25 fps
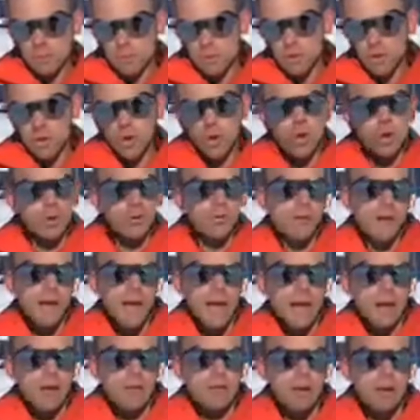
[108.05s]
Got off the
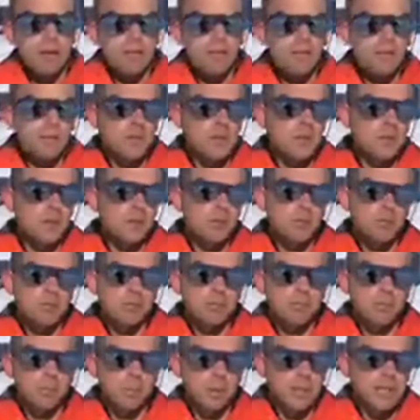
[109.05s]
aircraft.
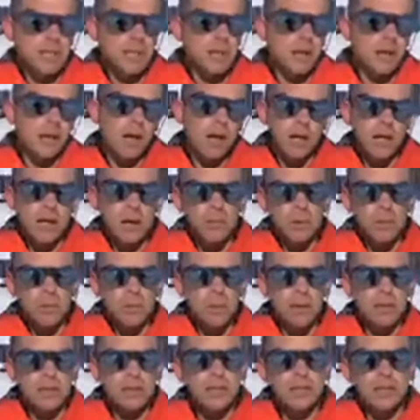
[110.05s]
We did a couple of
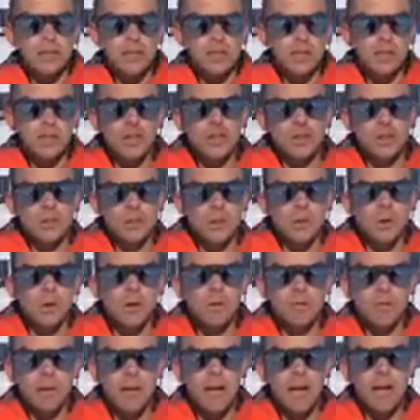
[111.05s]
pictures as soon as we got
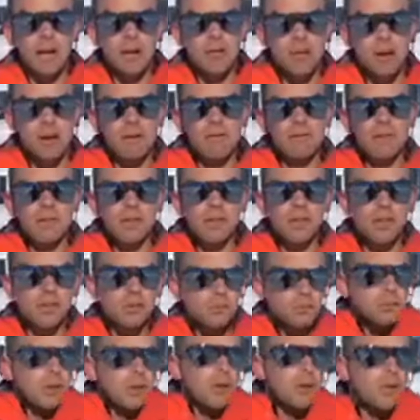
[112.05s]
off the aircraft, just as,
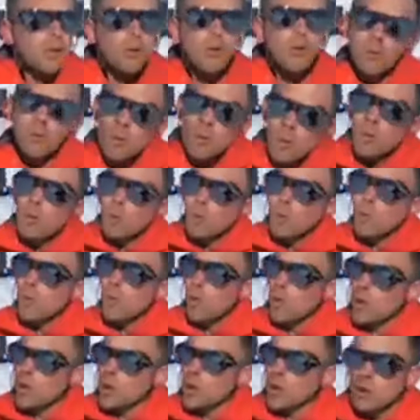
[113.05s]
you know,
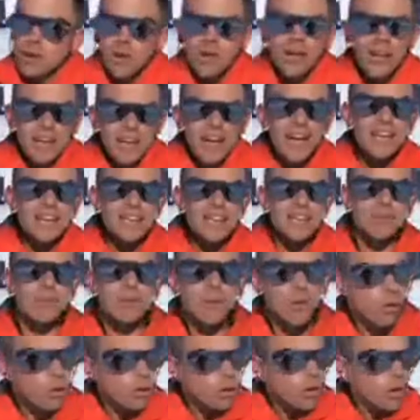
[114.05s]
we're on Union Glacier,
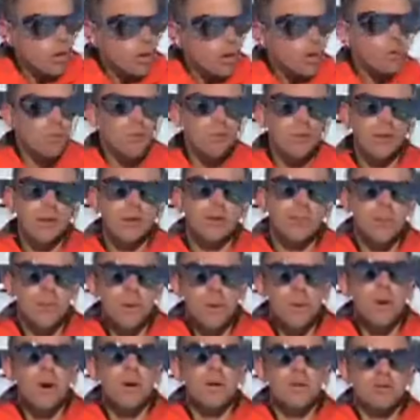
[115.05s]
we're on
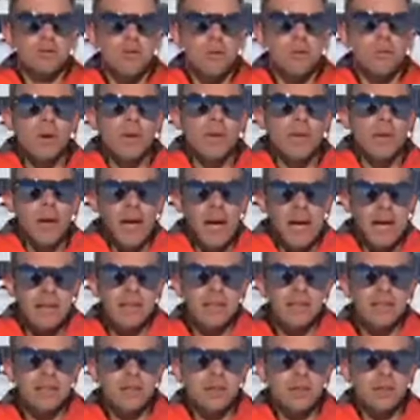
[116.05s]
blue ice runway
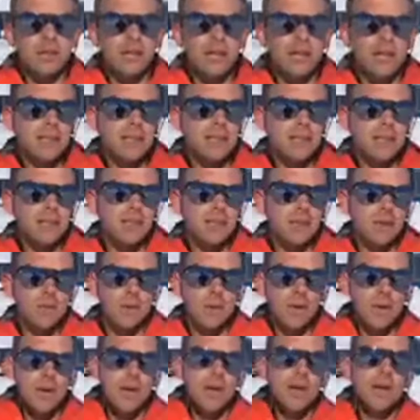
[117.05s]
heading to Union Glacier. So a
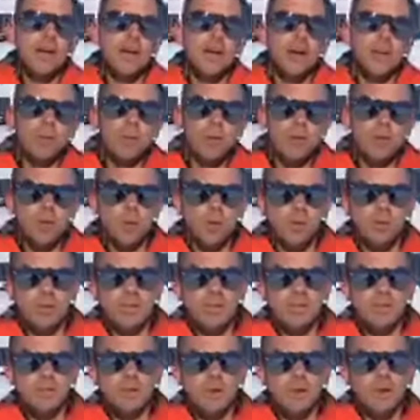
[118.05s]
couple of
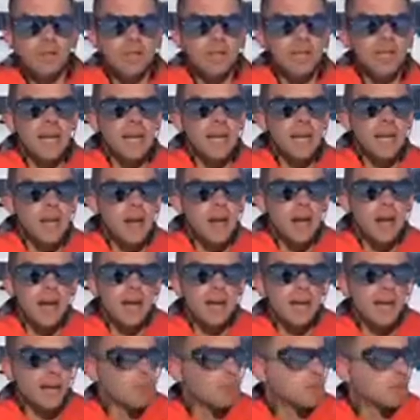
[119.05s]
touristy fops, and then
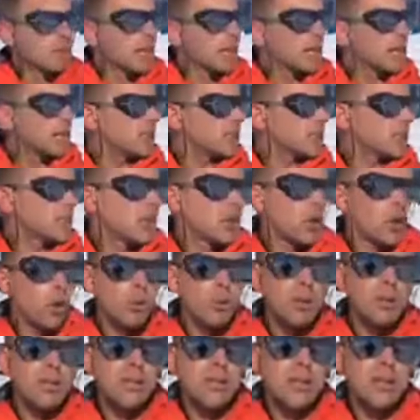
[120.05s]
it was an 8
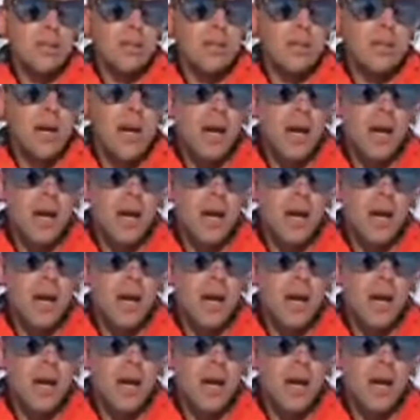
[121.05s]
kilometre